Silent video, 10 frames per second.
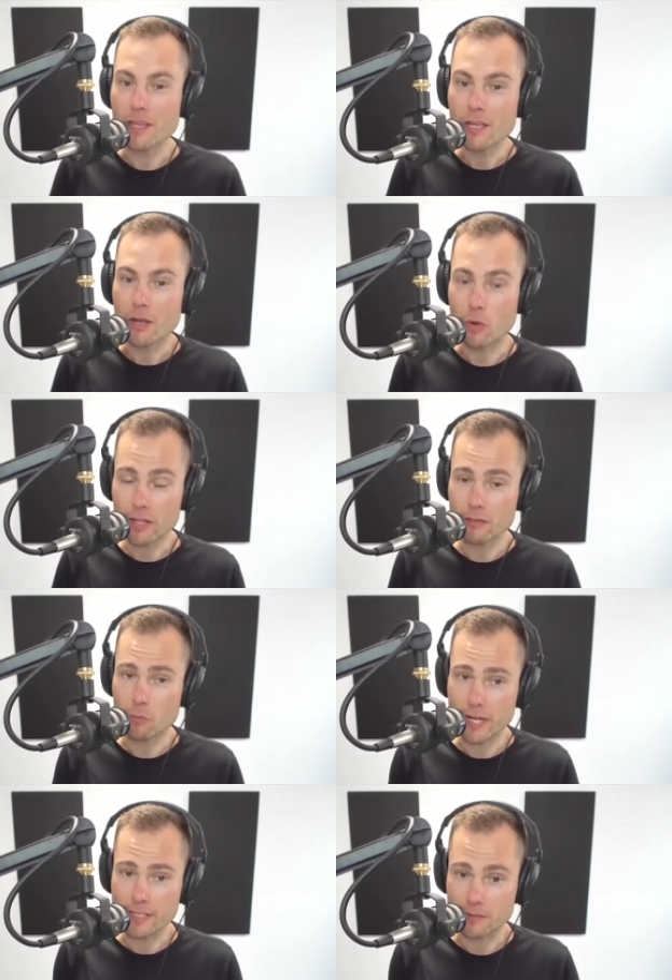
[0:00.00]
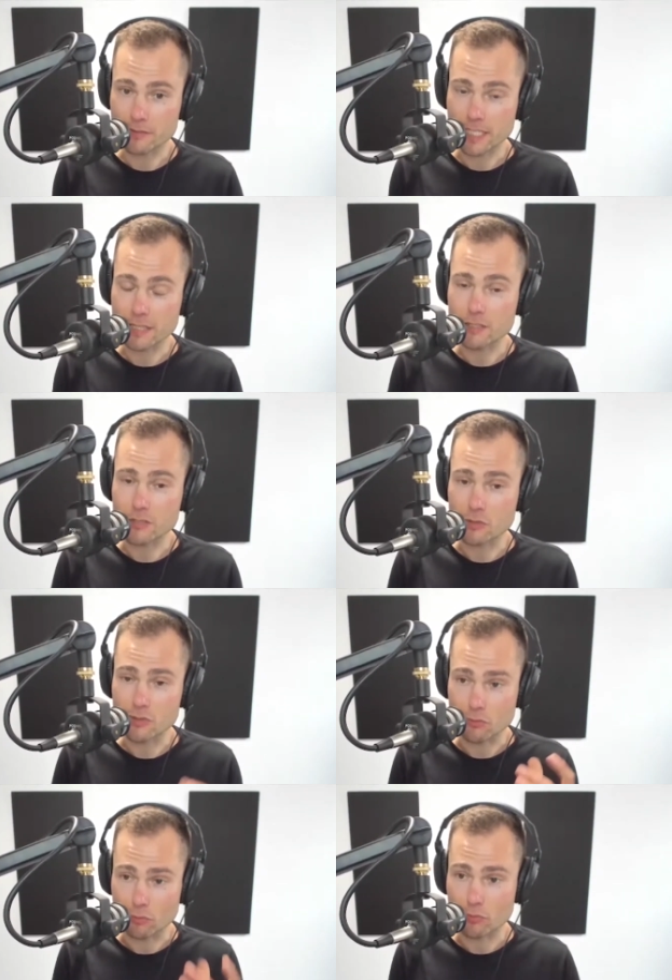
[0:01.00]
one of the ways I've seen this
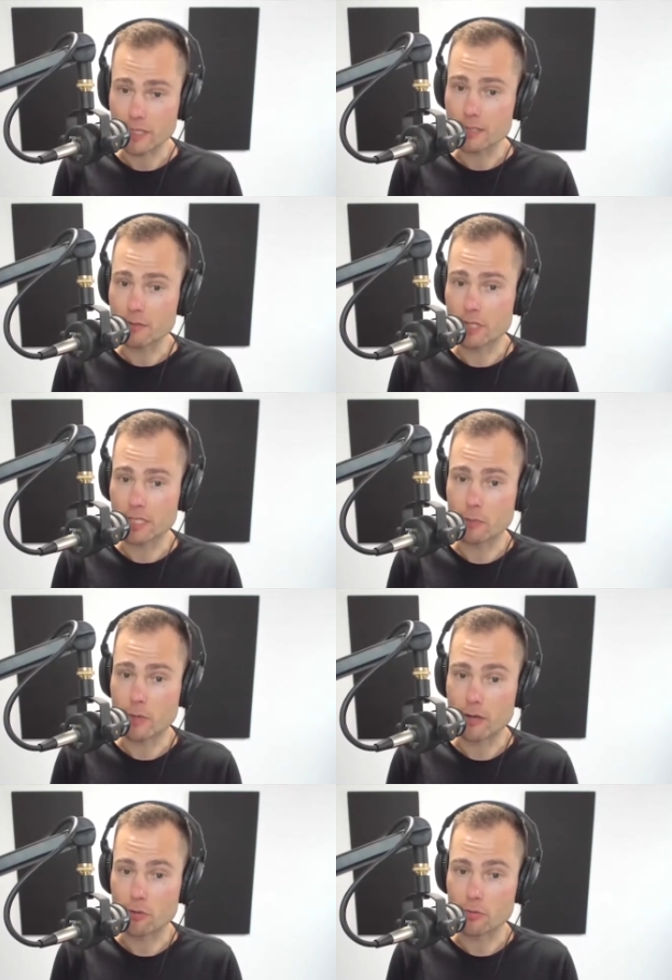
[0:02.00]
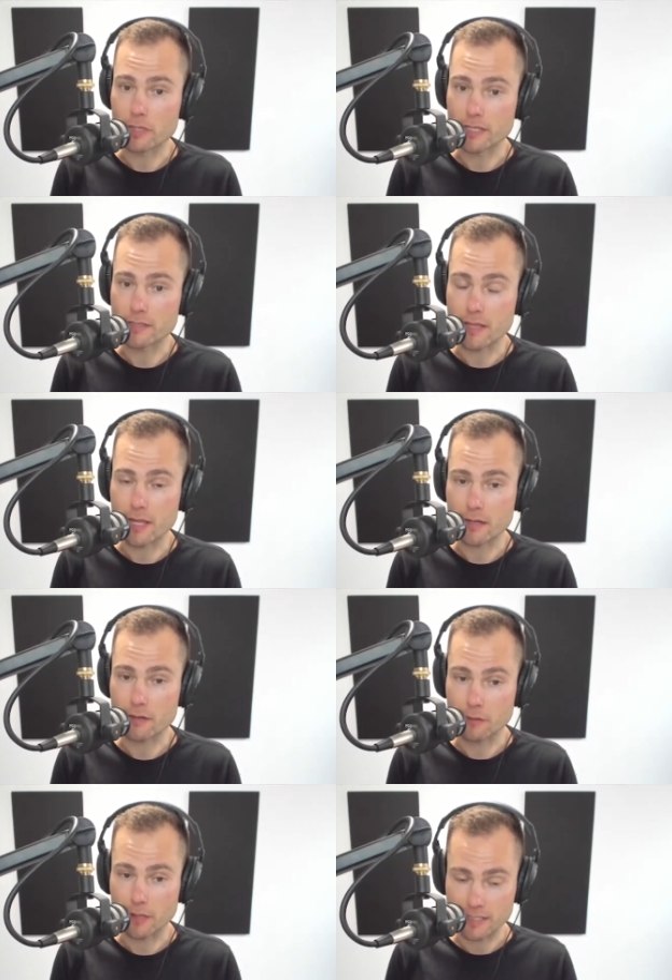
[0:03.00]
used really, really well is that,
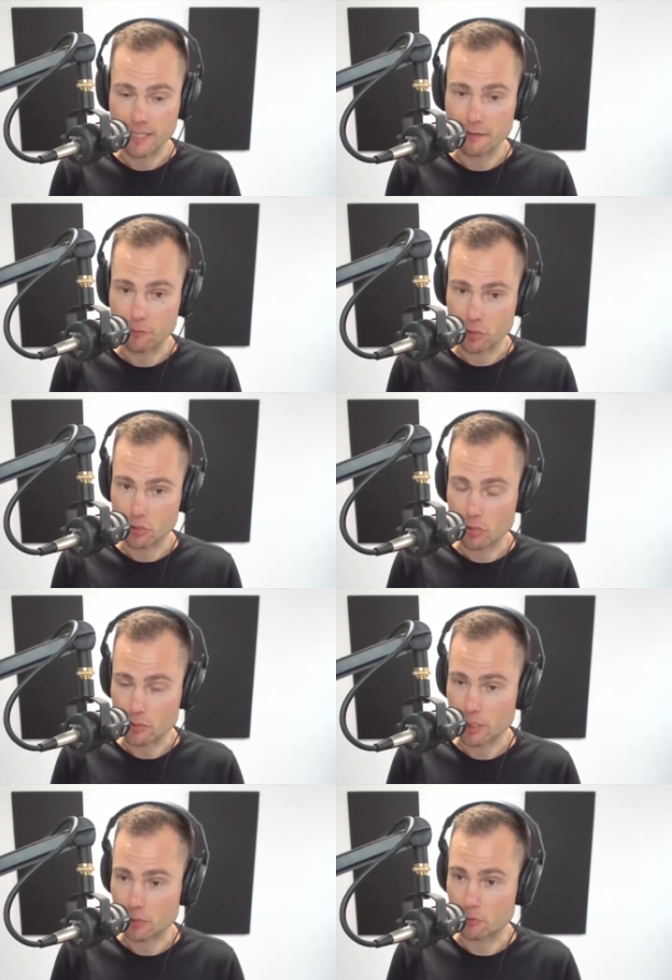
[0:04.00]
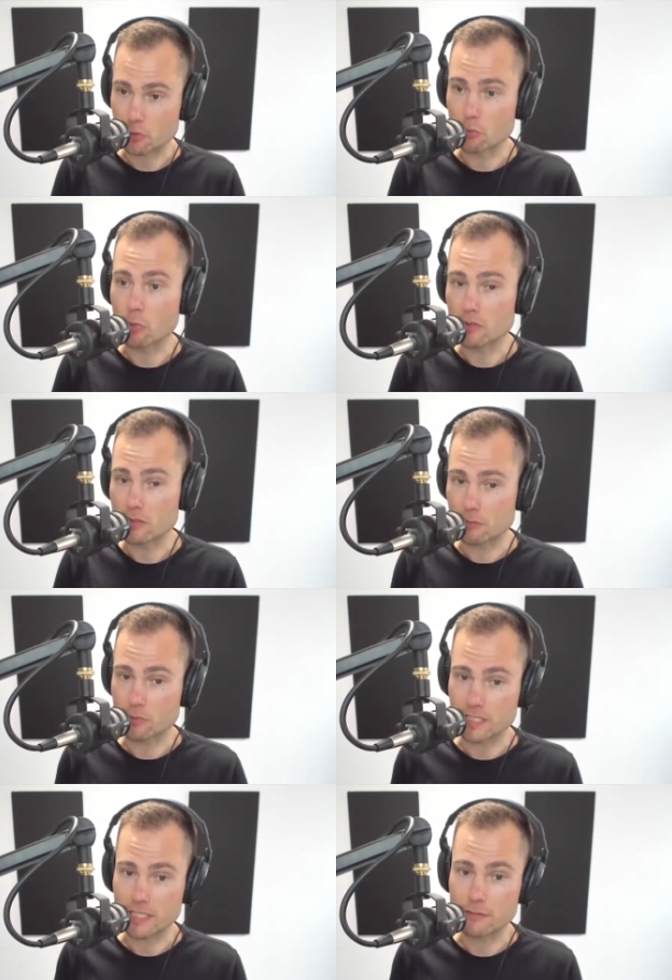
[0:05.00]
let's say, for a doctor who wants to
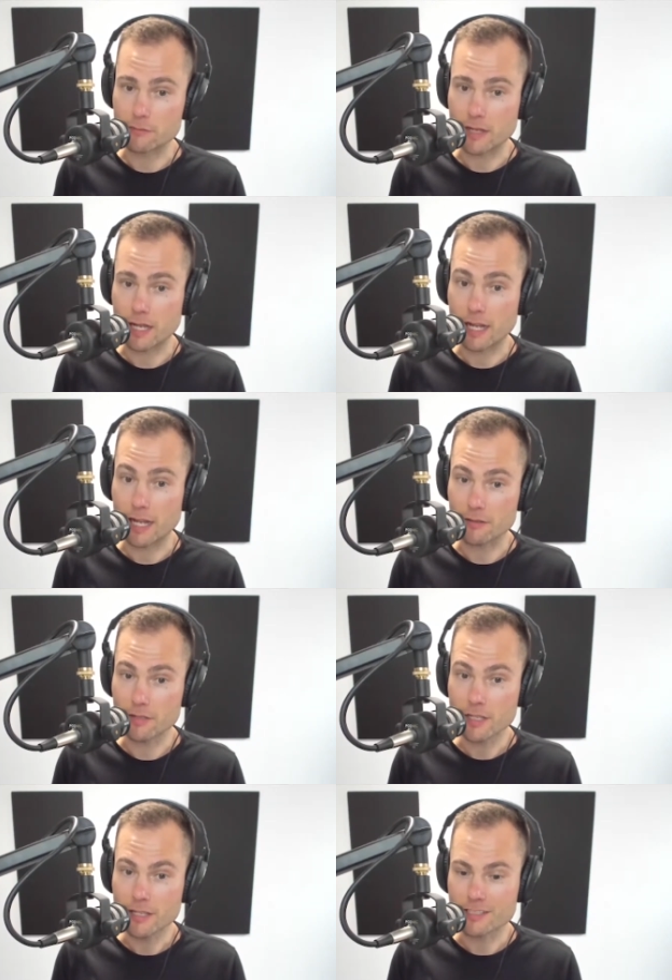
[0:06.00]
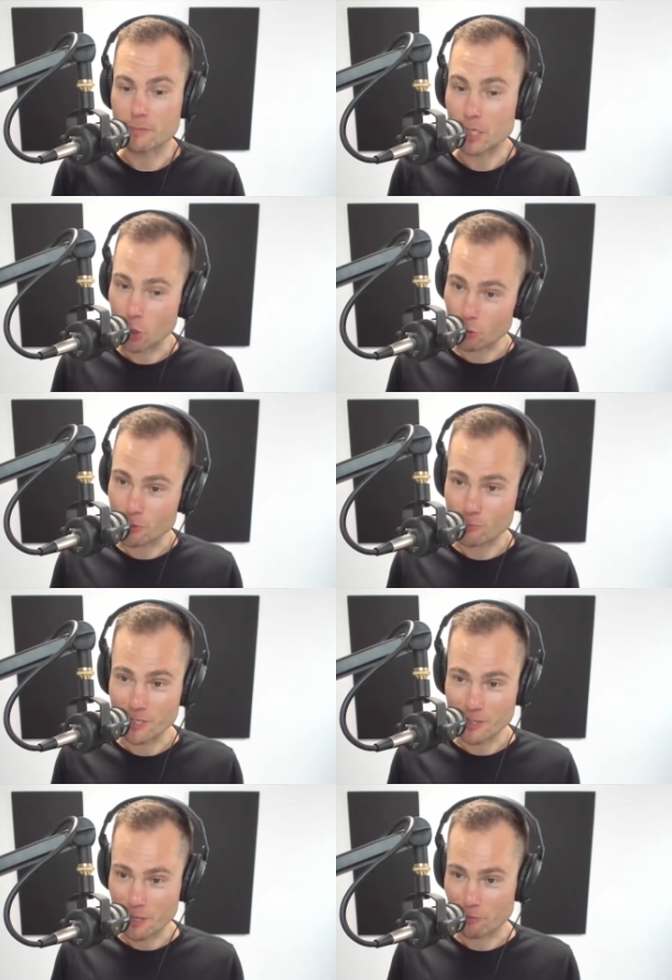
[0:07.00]
receive uh, some
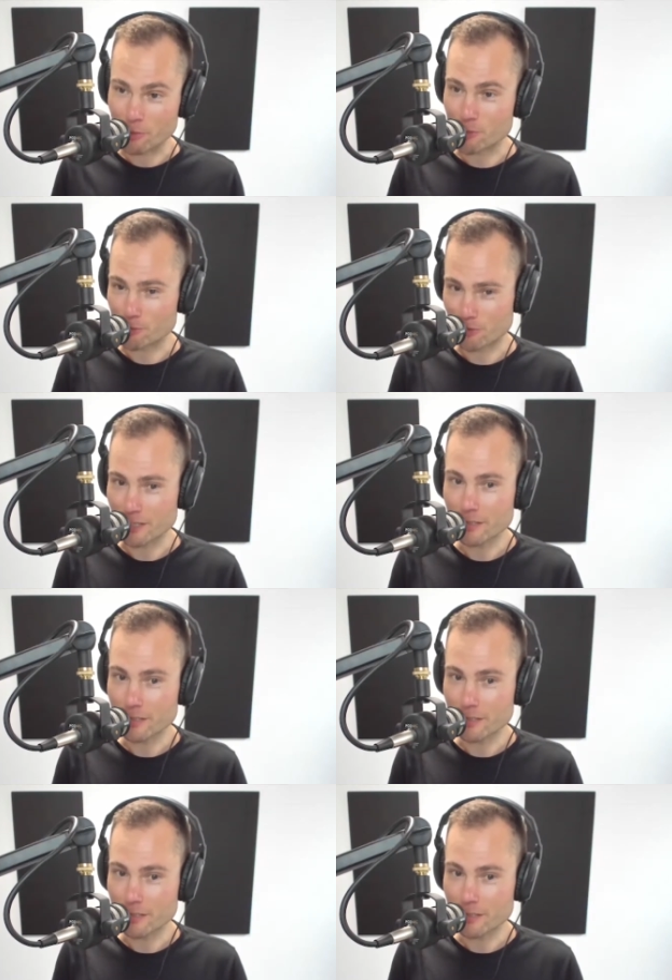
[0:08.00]
acknowledgement in their industry,